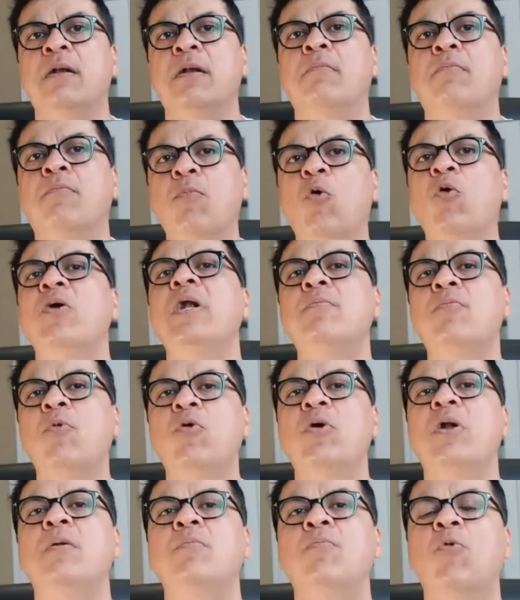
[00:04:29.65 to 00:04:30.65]
more and
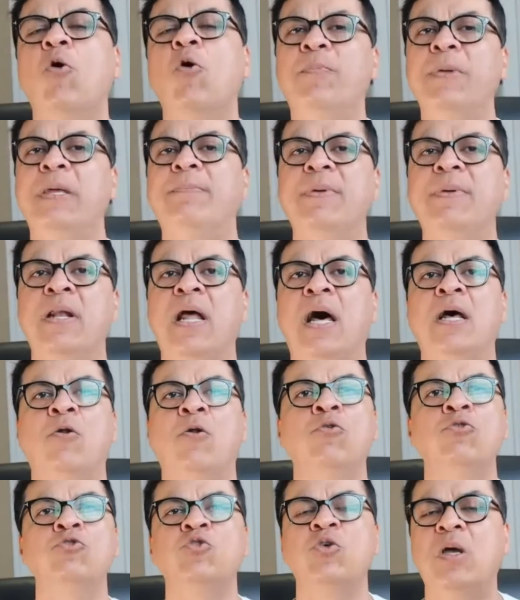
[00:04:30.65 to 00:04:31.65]
more and more people are
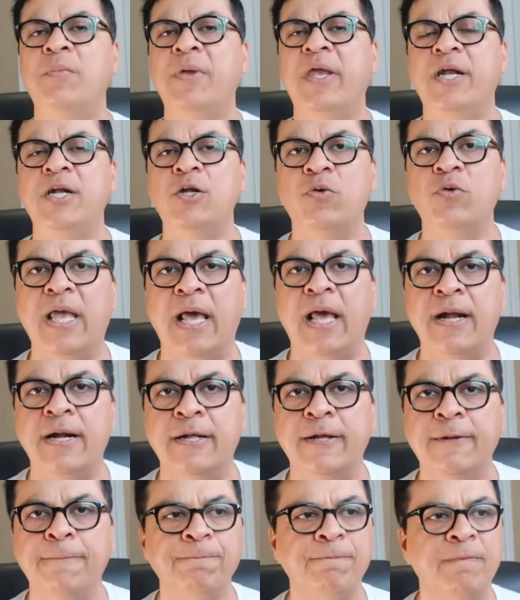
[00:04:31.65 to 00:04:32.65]
also coming into
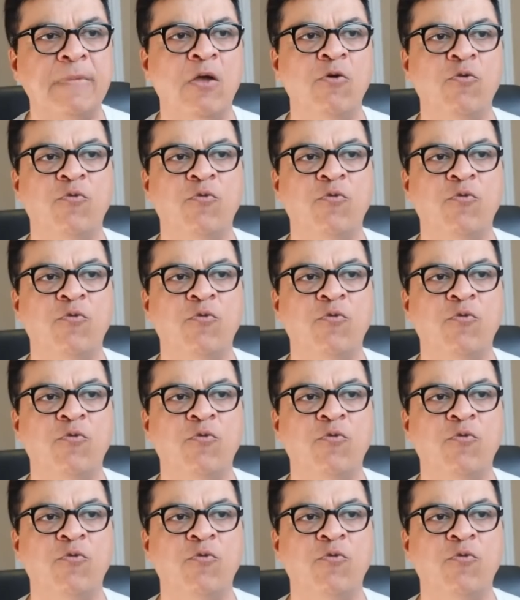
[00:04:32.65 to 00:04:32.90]
Canada uh,